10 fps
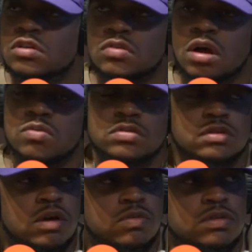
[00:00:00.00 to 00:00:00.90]
So I
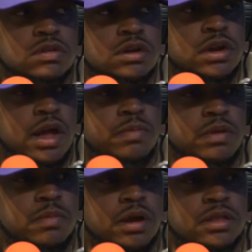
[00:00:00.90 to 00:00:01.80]
wasn't
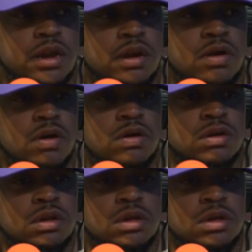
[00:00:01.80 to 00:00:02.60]
unhappy about that at all.